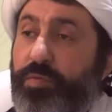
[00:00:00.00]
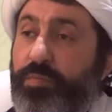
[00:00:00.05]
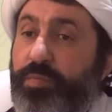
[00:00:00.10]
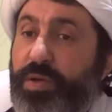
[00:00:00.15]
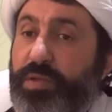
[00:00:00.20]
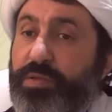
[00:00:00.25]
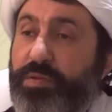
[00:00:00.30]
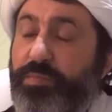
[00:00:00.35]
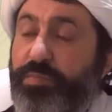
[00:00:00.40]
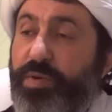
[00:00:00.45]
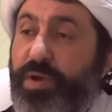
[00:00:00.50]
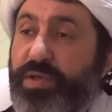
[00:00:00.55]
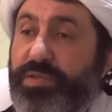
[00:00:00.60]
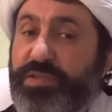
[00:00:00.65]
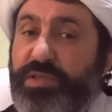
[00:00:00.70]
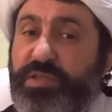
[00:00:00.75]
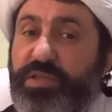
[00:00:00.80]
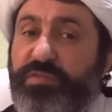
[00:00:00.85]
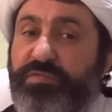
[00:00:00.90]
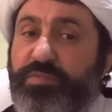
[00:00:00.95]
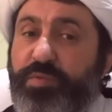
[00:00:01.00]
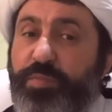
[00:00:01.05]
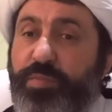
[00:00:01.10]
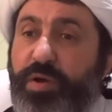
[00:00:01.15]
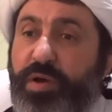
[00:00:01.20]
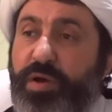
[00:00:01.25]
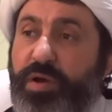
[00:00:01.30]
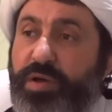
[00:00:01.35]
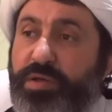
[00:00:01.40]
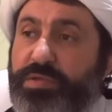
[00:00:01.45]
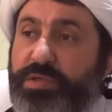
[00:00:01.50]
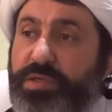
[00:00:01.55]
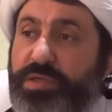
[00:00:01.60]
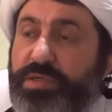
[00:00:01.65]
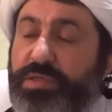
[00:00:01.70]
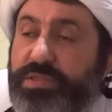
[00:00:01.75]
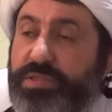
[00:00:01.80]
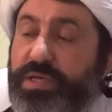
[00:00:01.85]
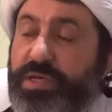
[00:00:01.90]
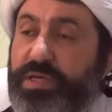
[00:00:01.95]
But positive mubahat
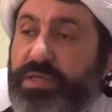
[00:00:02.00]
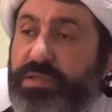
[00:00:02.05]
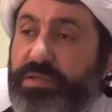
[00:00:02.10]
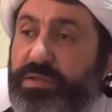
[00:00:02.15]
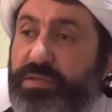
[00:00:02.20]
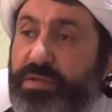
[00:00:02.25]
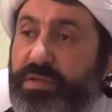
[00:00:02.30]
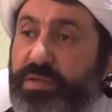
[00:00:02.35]
is that